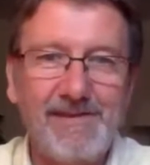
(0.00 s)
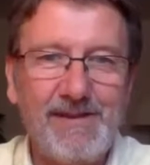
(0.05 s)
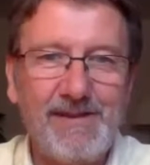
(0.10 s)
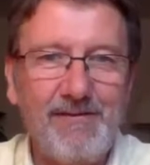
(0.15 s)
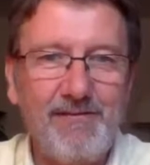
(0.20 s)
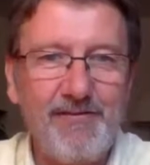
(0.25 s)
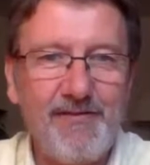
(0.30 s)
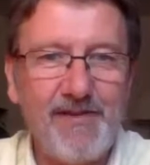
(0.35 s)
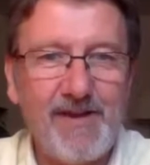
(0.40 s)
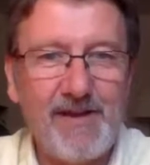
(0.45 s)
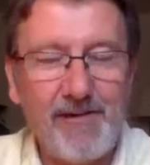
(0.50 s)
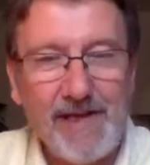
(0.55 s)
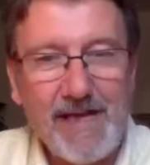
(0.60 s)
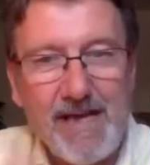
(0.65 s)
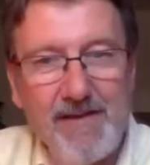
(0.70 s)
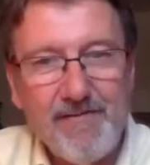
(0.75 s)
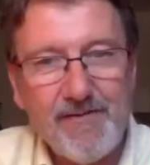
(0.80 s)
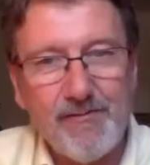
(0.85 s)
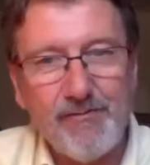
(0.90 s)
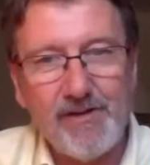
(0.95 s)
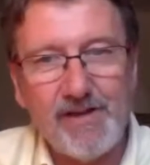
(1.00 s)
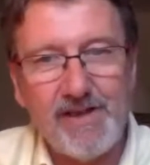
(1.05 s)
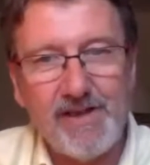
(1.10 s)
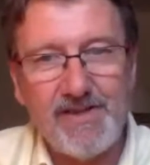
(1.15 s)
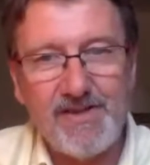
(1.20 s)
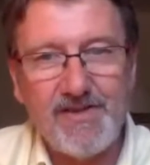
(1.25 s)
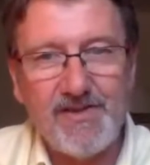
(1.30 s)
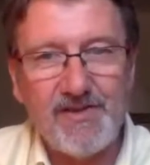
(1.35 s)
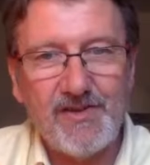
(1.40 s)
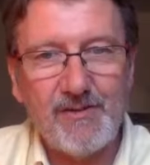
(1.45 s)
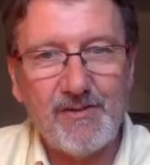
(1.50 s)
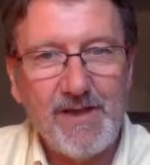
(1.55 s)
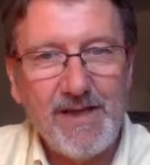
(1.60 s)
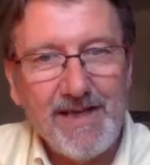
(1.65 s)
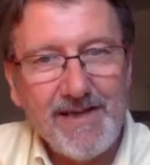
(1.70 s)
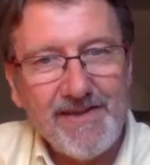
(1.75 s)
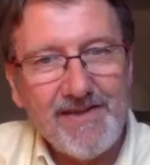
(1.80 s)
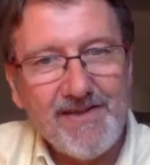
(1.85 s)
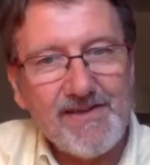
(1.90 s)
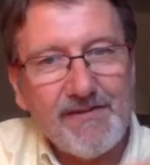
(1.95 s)
if they leave the relationship,
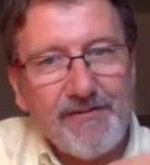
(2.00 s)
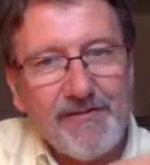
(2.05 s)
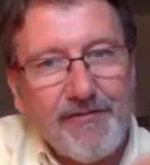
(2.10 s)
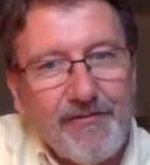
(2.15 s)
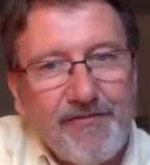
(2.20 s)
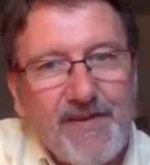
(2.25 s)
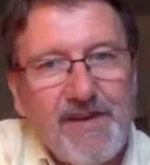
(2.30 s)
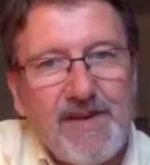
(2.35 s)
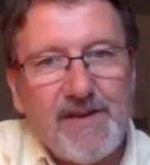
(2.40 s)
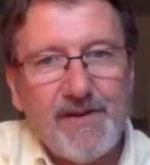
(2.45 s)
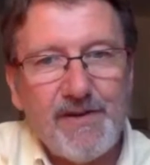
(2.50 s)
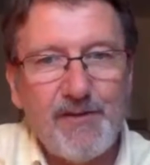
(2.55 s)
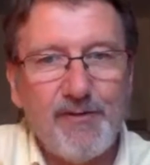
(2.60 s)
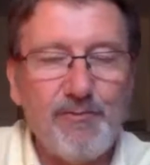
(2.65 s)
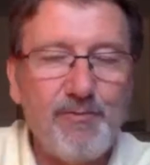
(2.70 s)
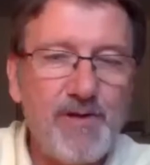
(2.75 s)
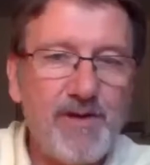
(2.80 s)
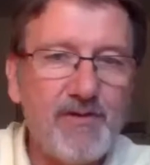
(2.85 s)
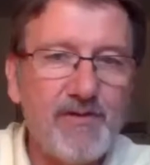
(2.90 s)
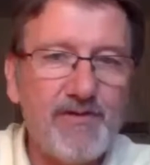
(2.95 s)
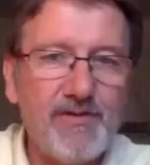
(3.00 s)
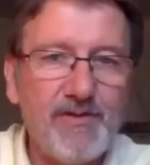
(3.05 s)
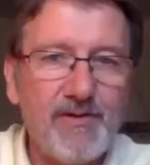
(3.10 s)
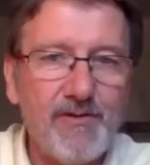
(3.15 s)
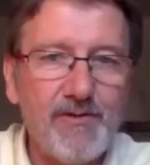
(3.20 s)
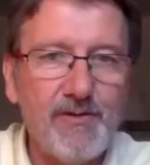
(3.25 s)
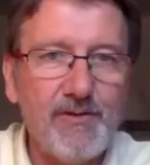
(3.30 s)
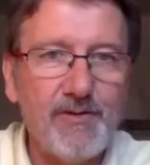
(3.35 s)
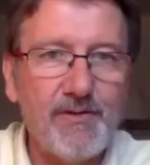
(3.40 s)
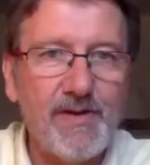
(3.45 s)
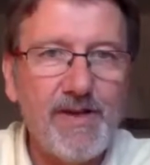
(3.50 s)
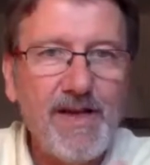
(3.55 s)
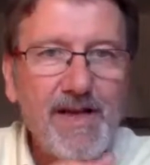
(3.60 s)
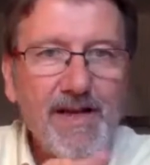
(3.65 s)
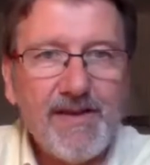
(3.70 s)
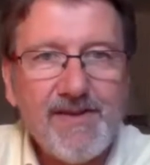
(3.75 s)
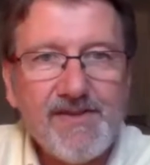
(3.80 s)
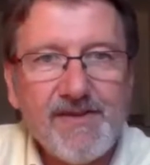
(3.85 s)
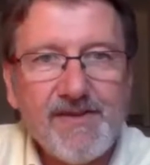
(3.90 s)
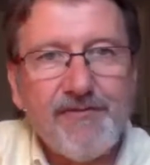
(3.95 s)
there's a fear they'll be on their own.
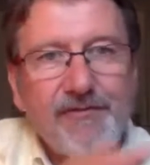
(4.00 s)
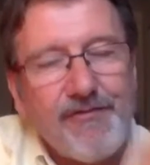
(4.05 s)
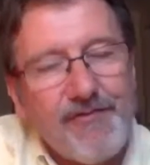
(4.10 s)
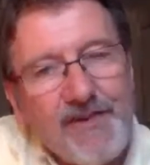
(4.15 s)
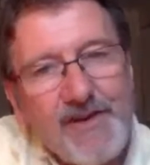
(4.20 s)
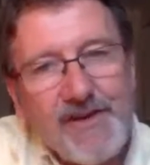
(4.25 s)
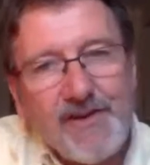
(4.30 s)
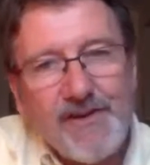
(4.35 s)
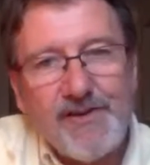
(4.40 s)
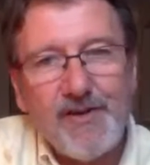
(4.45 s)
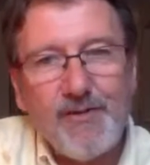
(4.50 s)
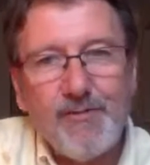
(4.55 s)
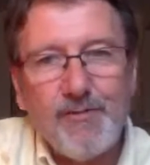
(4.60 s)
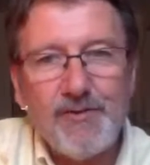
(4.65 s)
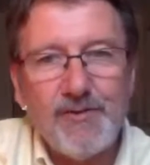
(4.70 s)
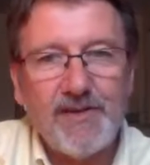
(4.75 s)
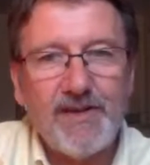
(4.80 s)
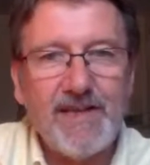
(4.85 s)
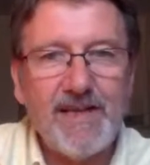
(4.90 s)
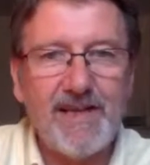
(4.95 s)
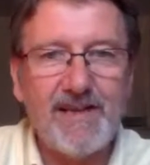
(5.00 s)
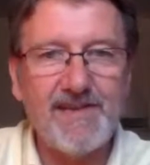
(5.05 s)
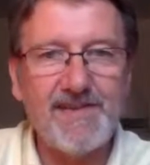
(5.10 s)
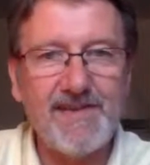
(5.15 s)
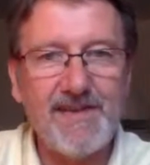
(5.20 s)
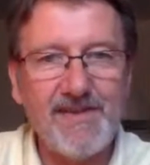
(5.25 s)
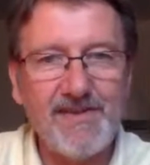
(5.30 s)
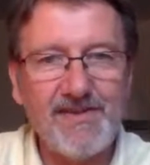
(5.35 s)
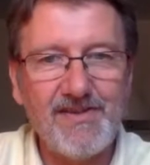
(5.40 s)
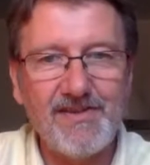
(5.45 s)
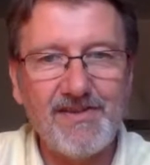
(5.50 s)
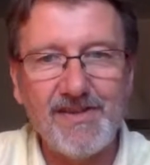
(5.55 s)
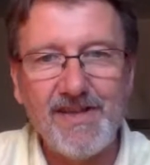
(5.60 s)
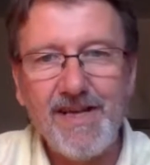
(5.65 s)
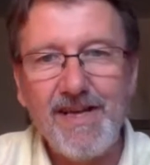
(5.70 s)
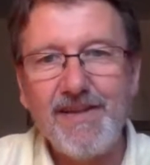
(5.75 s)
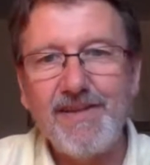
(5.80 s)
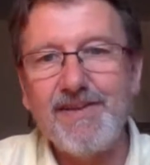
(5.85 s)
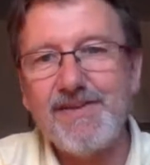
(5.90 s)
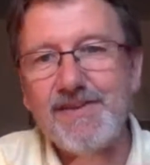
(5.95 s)
There's a fear they won't get attention.
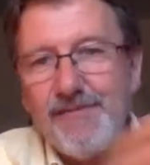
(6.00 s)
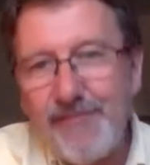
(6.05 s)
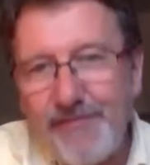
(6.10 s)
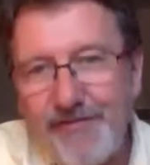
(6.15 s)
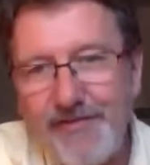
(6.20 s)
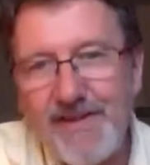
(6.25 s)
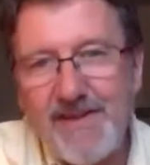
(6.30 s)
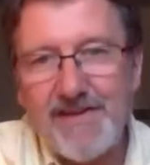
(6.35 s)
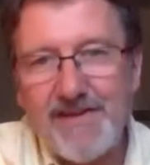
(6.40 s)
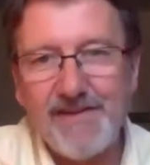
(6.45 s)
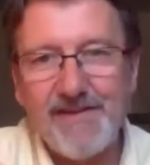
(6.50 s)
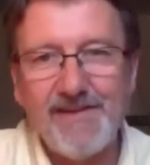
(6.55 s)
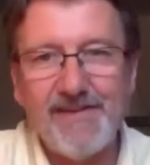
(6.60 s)
There's a fear